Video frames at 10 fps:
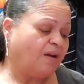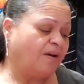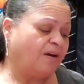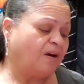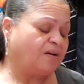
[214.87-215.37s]

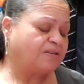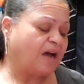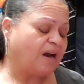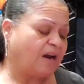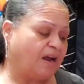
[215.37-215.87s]
You know, it's
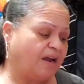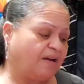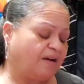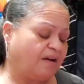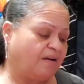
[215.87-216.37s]
kind of
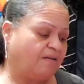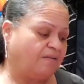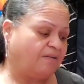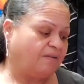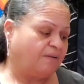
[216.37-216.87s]
like uh,
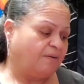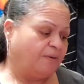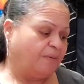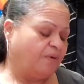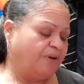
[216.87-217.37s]

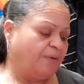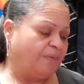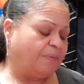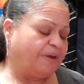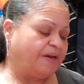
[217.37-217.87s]
when you're
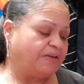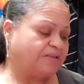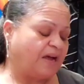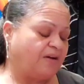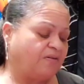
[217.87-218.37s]
repeating
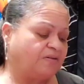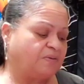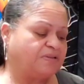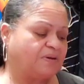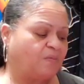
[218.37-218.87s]
cycles
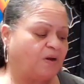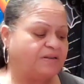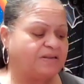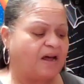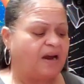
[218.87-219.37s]
with someone.
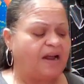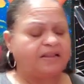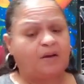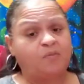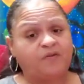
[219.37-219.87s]
It's kind of
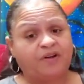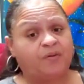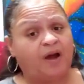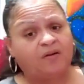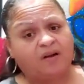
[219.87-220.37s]
like that movie
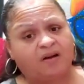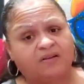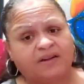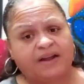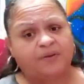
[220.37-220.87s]

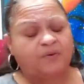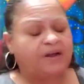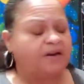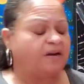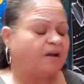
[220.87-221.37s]
Groundhog Day
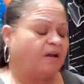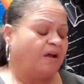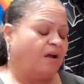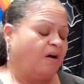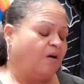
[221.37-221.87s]
when,
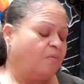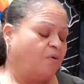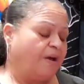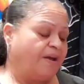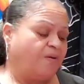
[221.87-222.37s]
oh
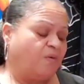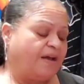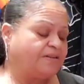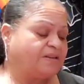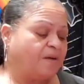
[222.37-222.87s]
boy, he
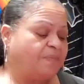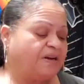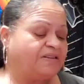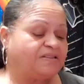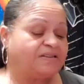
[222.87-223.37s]
wakes up
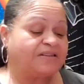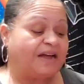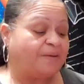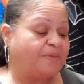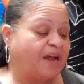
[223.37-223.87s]
and it's the
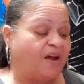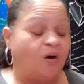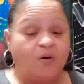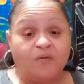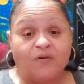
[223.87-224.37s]
same day
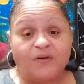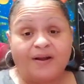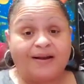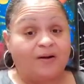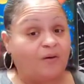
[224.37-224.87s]
over
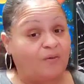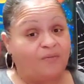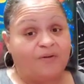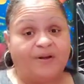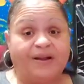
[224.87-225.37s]
and
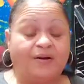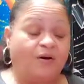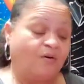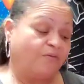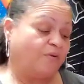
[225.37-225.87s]
over and
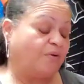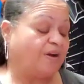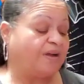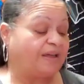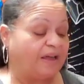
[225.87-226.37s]
over
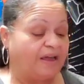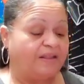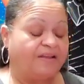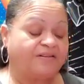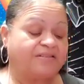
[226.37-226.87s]

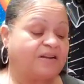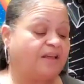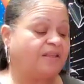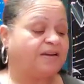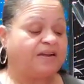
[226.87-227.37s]
again. There's
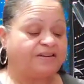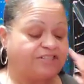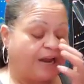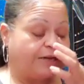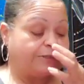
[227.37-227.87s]
nothing that
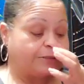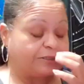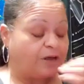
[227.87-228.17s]
changes.